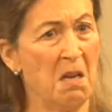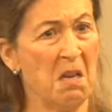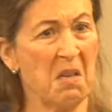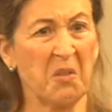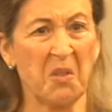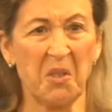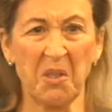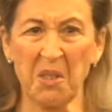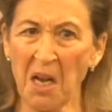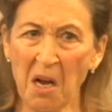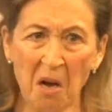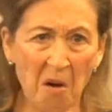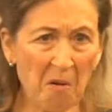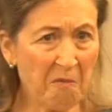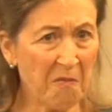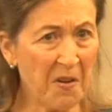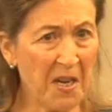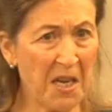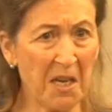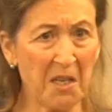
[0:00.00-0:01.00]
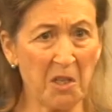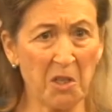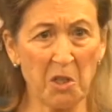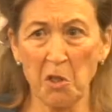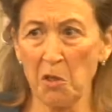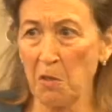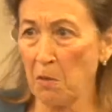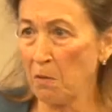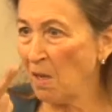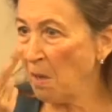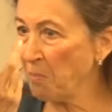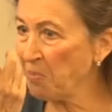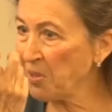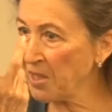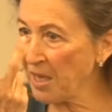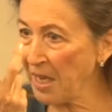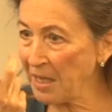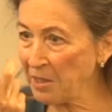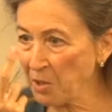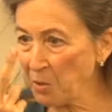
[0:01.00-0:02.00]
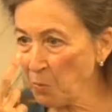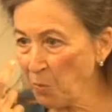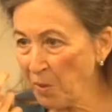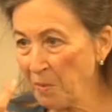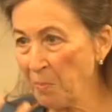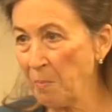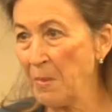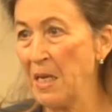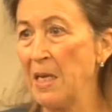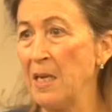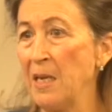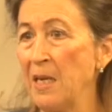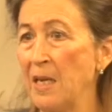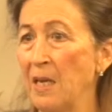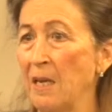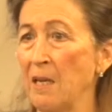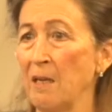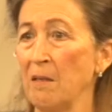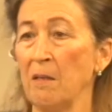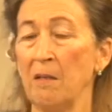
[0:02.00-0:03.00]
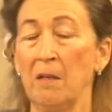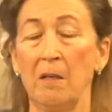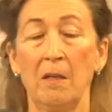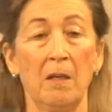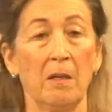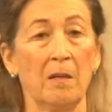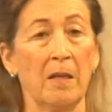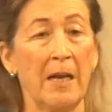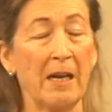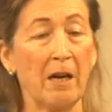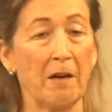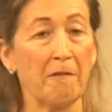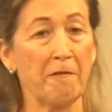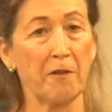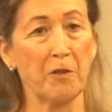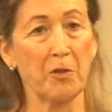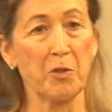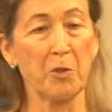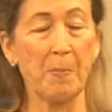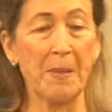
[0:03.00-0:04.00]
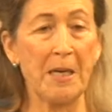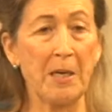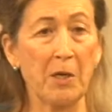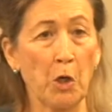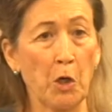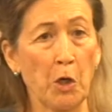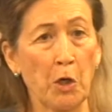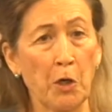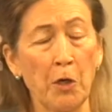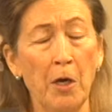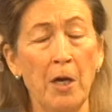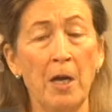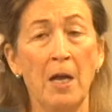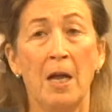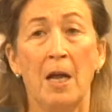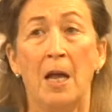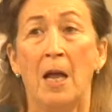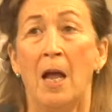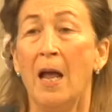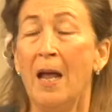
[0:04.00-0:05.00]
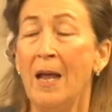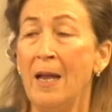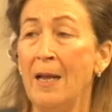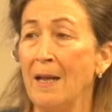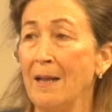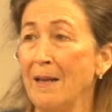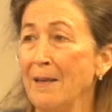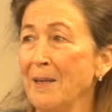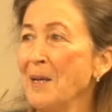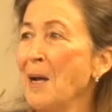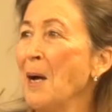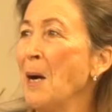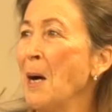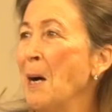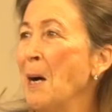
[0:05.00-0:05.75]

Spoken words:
selfish, obsessed with media, like our first speaker, and